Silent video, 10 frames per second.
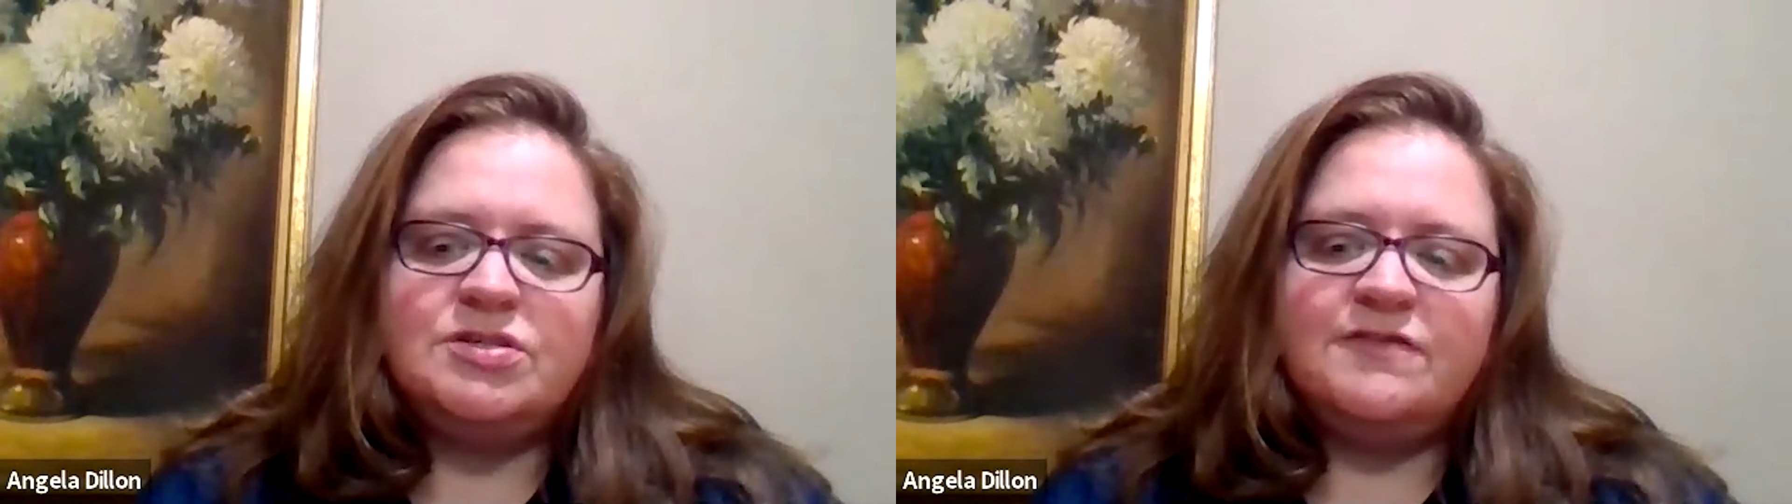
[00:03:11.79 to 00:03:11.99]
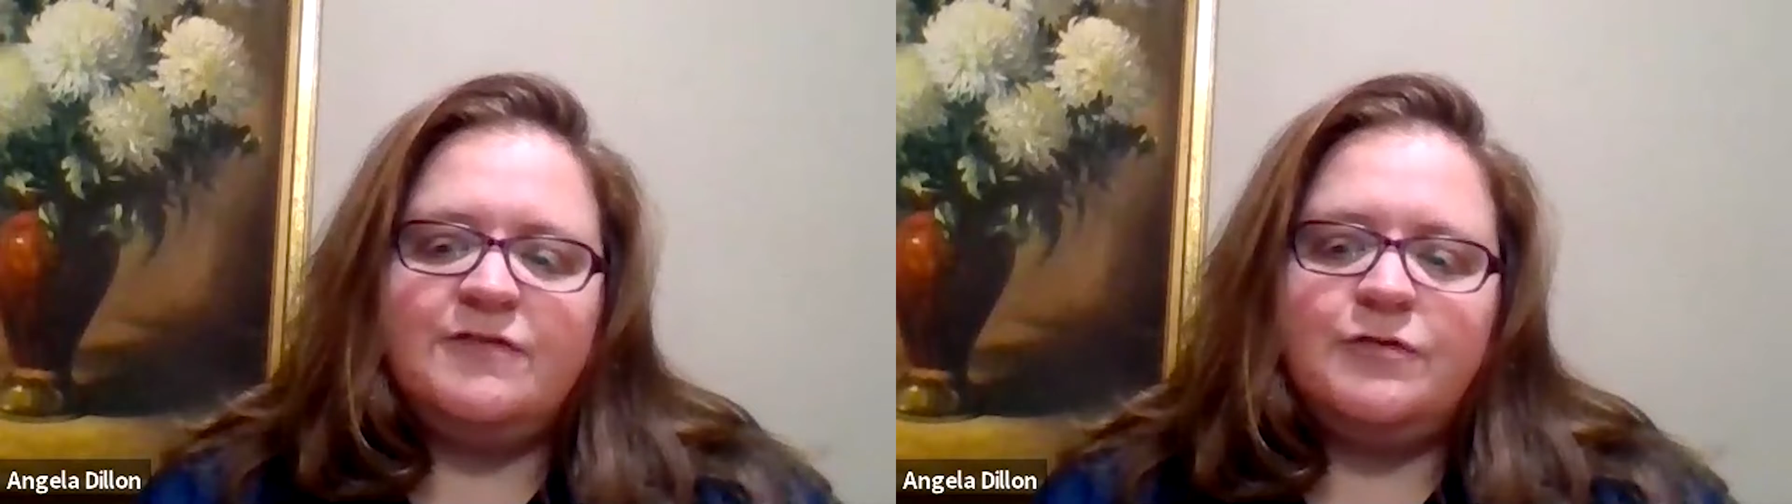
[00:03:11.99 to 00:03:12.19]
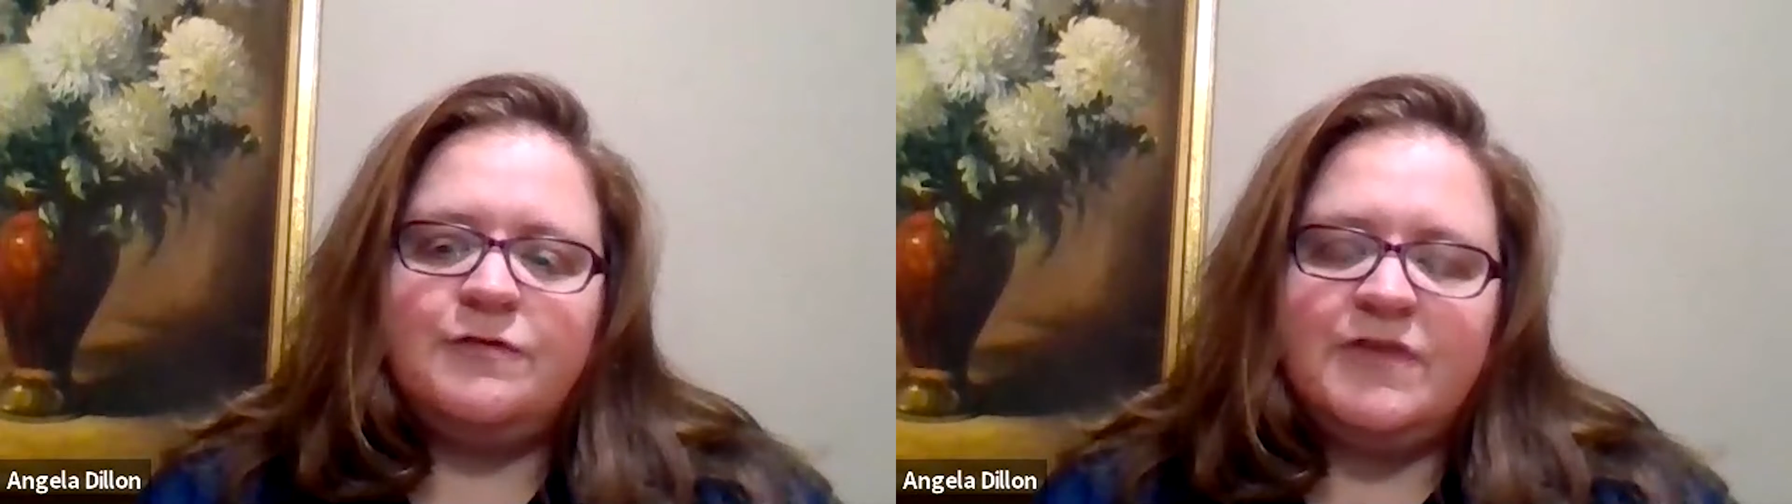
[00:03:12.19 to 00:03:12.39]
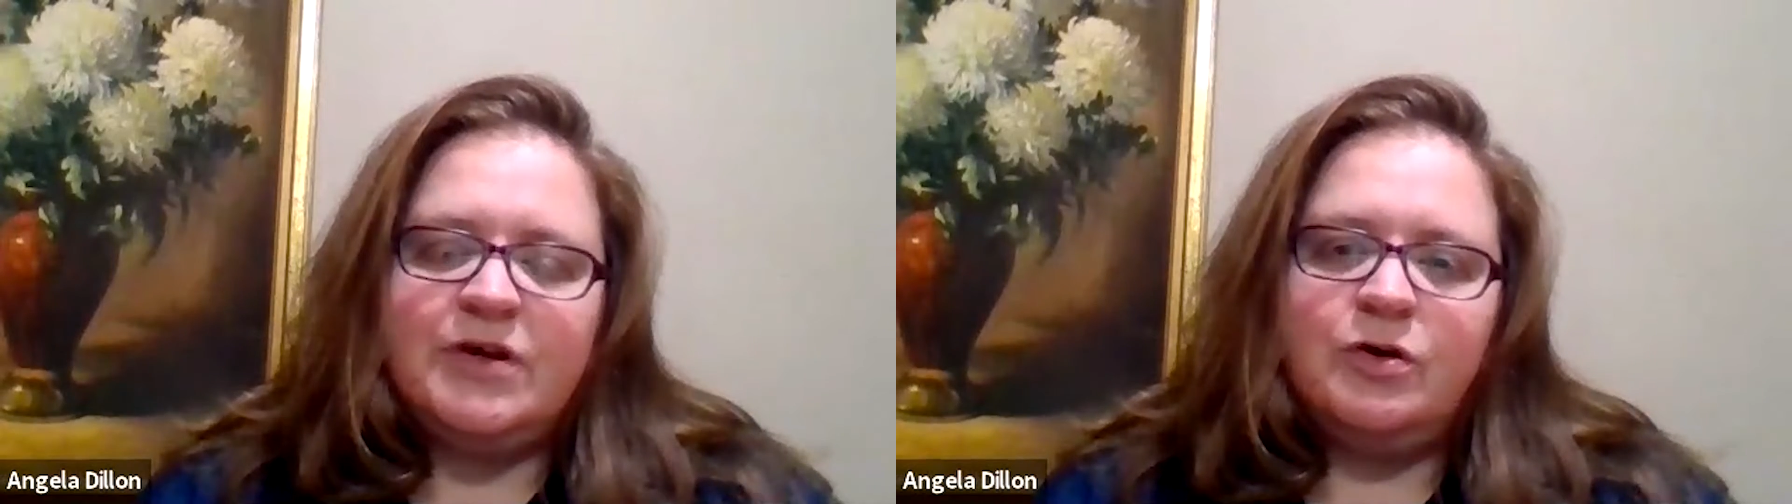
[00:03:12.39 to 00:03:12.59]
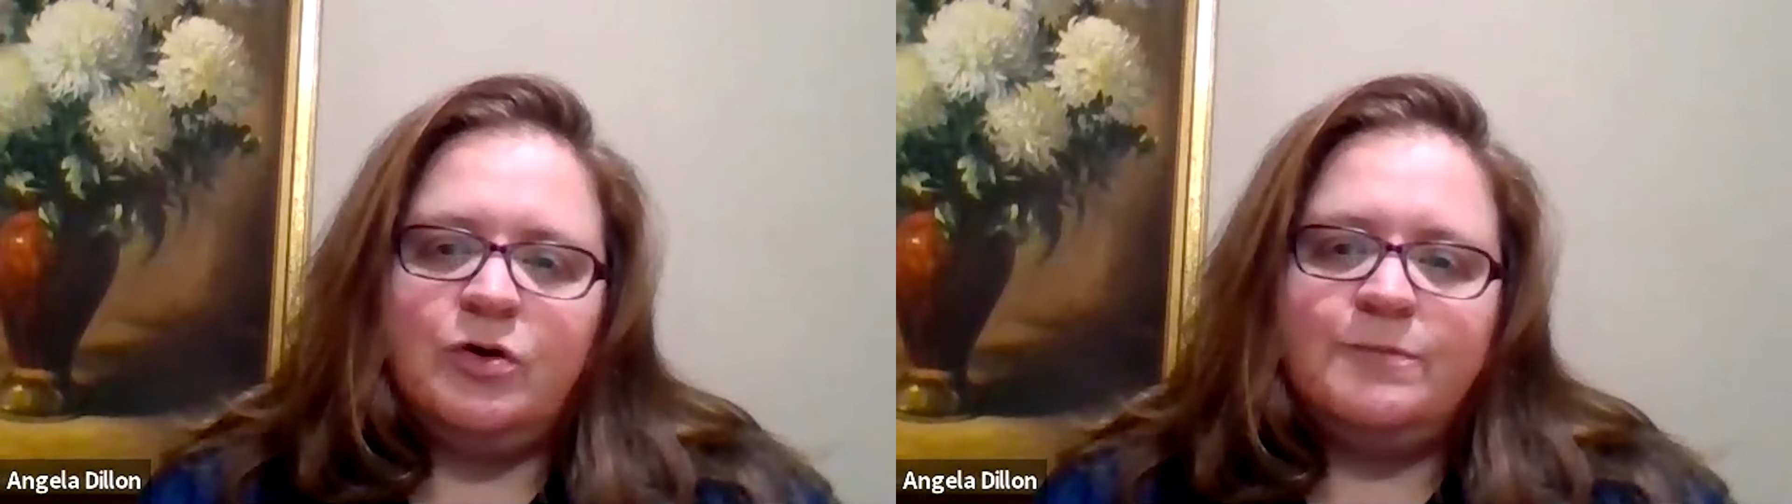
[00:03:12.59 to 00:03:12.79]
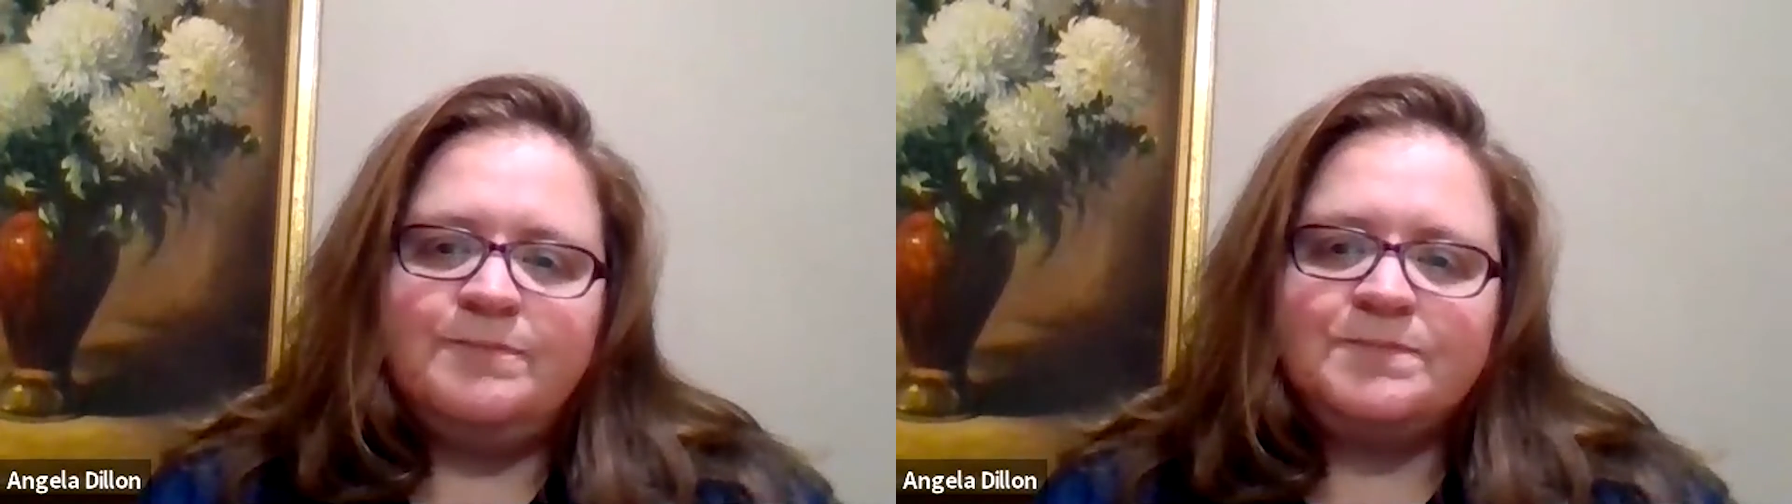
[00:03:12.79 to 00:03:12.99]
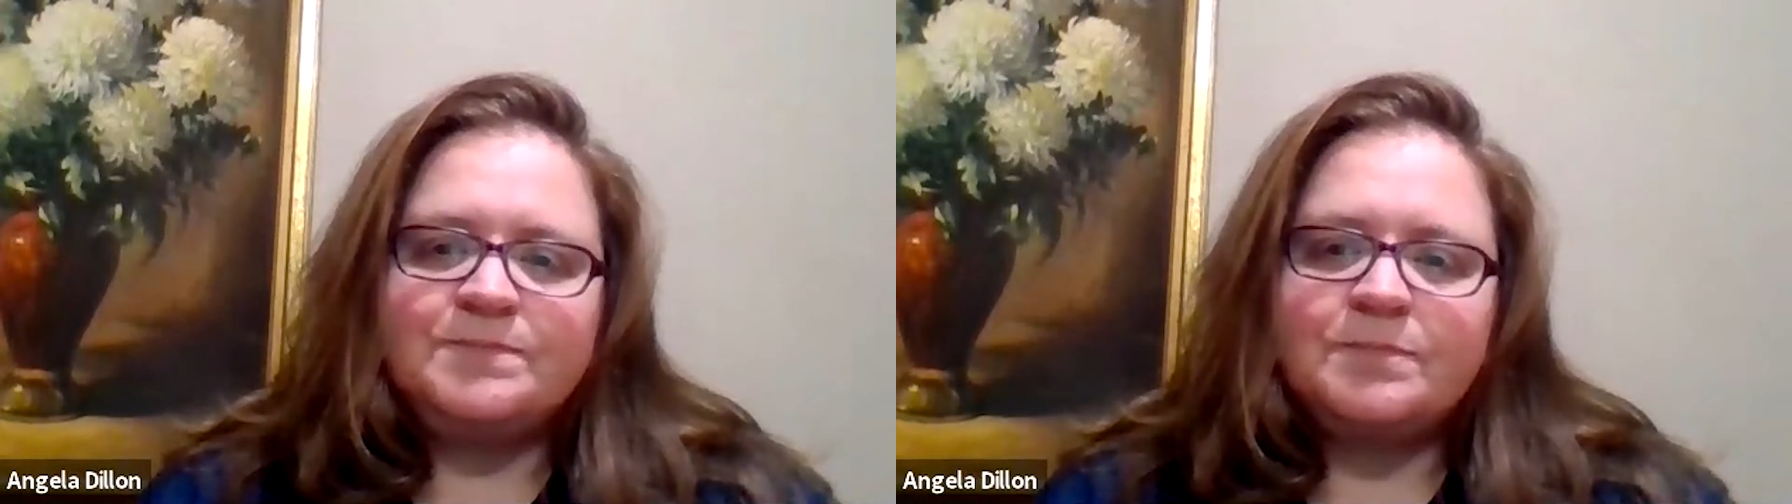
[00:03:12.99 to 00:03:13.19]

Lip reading: to fulfill